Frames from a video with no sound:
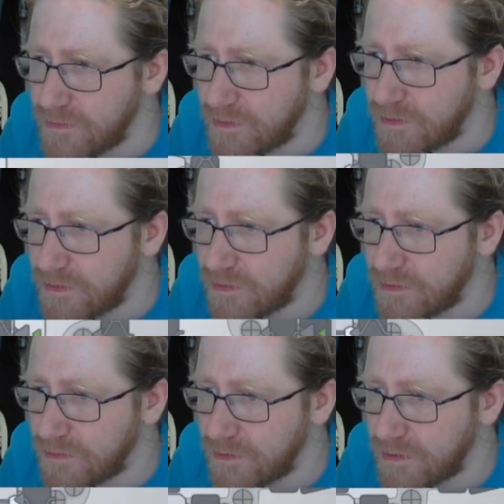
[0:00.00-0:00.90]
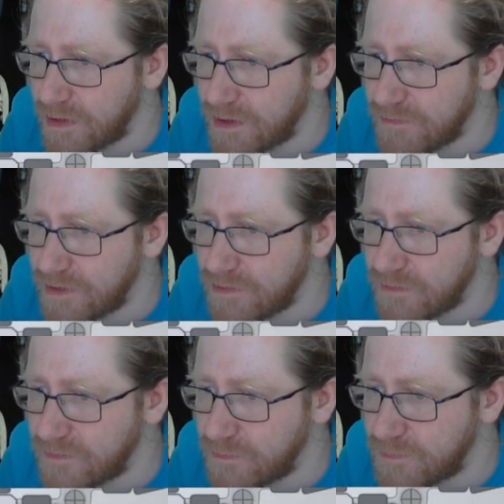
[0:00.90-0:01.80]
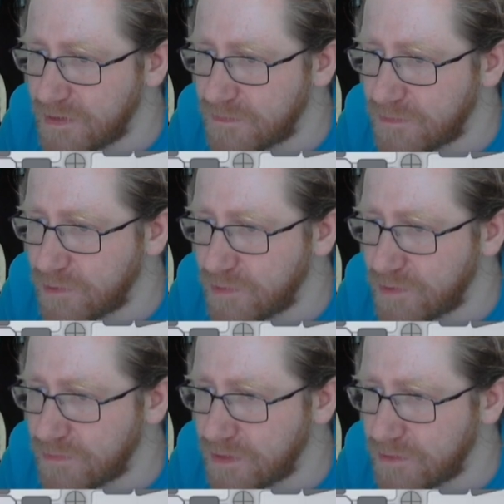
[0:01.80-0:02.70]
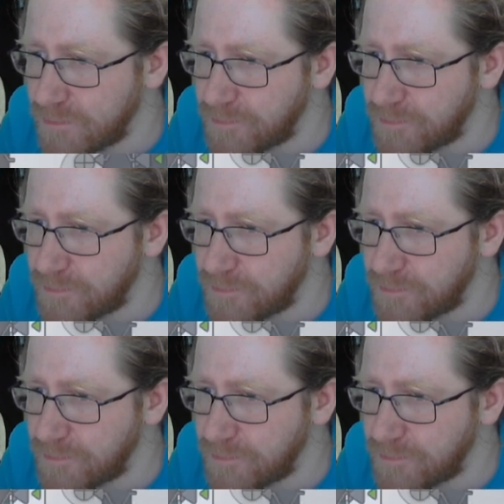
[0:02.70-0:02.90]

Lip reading: they are having enough space to come around here.